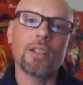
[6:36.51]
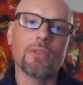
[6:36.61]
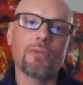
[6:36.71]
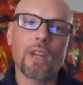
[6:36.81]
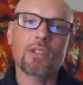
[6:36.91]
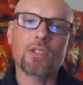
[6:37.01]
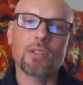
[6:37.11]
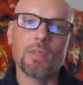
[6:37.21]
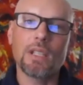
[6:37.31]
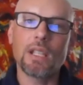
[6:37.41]

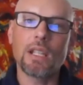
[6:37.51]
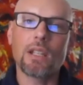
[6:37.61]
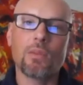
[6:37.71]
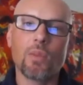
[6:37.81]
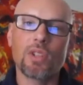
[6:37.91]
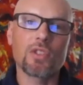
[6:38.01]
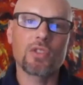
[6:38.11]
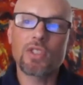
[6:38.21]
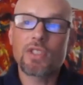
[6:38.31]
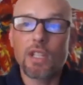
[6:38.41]
infection begin, which is
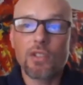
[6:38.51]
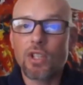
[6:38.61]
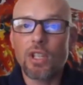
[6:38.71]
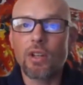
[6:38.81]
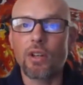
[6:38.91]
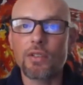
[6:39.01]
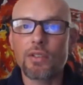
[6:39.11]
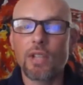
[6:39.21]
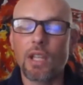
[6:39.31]
just itchy ears.